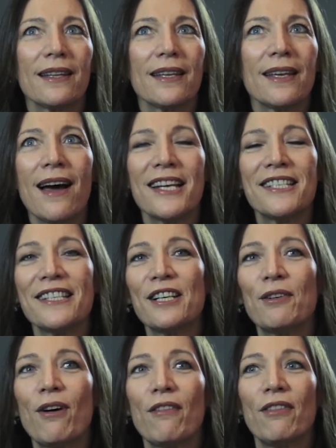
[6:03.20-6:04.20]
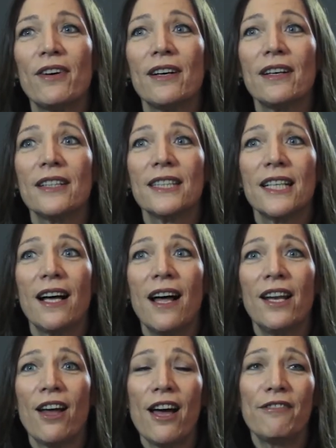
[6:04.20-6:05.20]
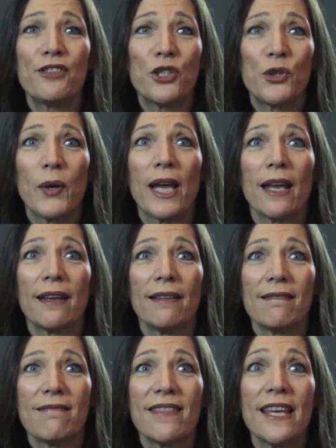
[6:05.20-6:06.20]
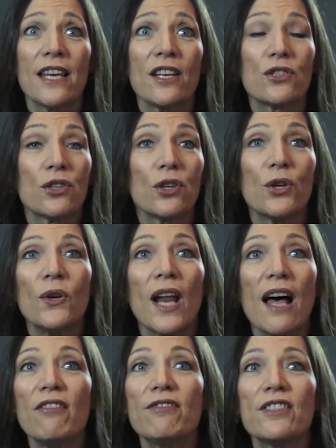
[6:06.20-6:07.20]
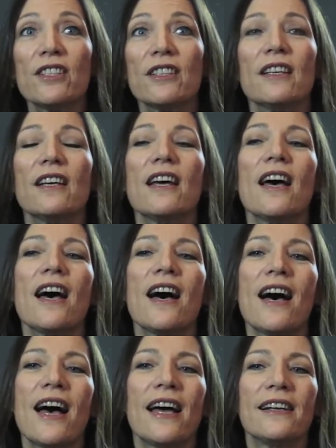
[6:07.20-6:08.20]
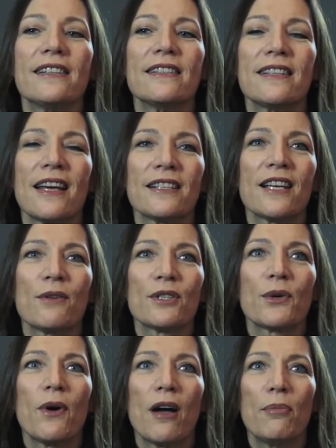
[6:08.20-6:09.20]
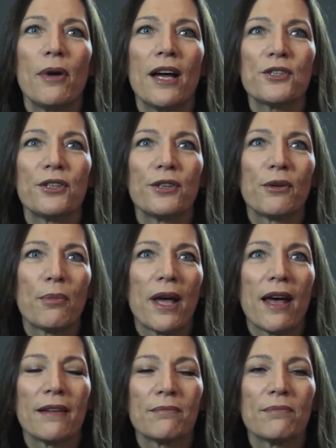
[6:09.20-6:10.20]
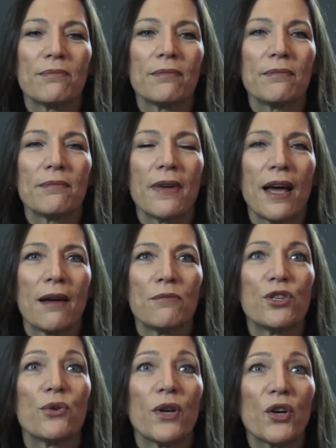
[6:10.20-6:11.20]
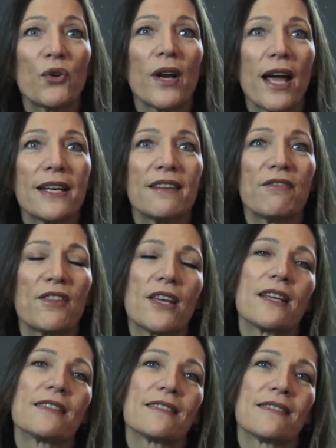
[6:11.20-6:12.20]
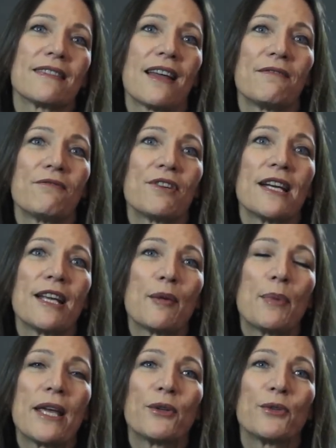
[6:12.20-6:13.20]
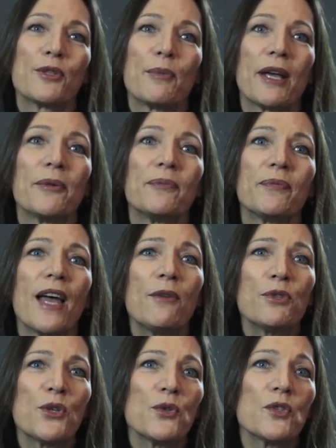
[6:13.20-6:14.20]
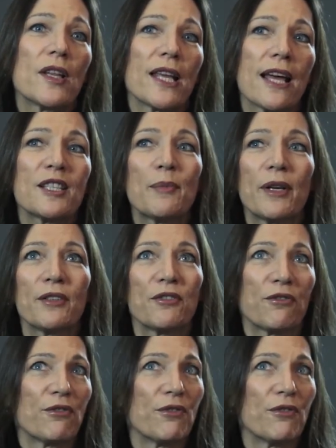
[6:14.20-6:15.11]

the idea of a life doing things that you loved. And as I was quite passionate about doing creative things, that really appealed to me. And it was also the aspect of